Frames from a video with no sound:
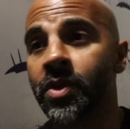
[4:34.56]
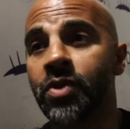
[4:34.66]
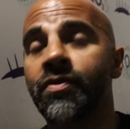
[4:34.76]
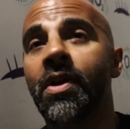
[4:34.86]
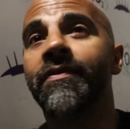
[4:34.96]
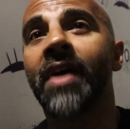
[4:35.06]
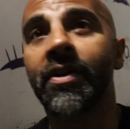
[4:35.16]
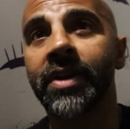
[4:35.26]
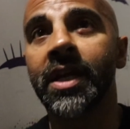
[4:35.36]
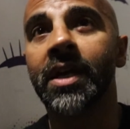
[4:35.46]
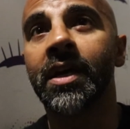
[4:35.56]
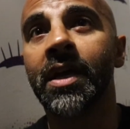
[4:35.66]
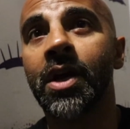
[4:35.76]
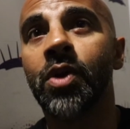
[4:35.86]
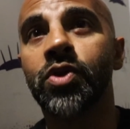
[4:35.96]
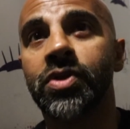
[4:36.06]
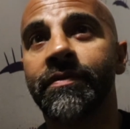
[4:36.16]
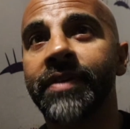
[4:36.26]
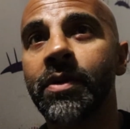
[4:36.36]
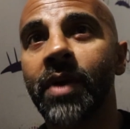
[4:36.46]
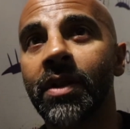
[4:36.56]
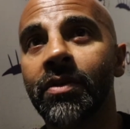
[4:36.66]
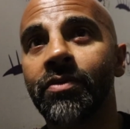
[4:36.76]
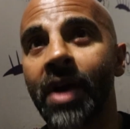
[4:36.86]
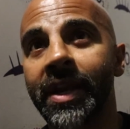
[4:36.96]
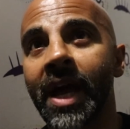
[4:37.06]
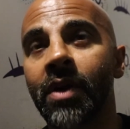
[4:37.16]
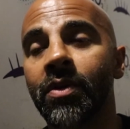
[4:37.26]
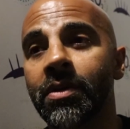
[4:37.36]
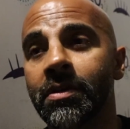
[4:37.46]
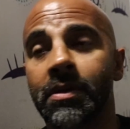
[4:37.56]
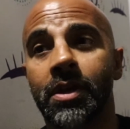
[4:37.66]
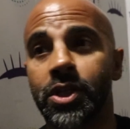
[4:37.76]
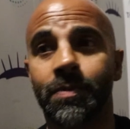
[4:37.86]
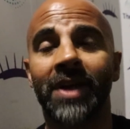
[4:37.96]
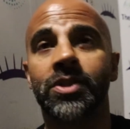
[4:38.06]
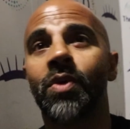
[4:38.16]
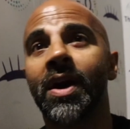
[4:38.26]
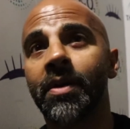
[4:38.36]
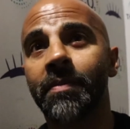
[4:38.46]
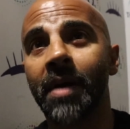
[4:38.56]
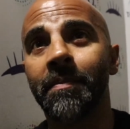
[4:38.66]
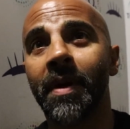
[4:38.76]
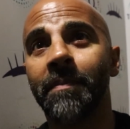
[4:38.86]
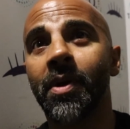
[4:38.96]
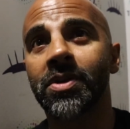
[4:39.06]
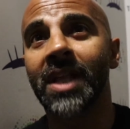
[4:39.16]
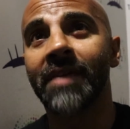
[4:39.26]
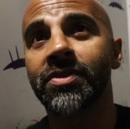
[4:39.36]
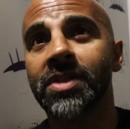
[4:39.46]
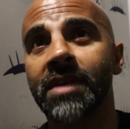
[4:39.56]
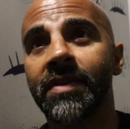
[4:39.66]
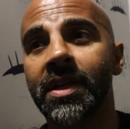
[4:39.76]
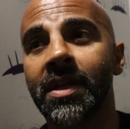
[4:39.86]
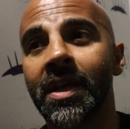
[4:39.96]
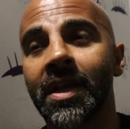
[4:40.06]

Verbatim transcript: you've got a fighter in here who doesn't feel well right now, is about to go out and, and, and box live on TV.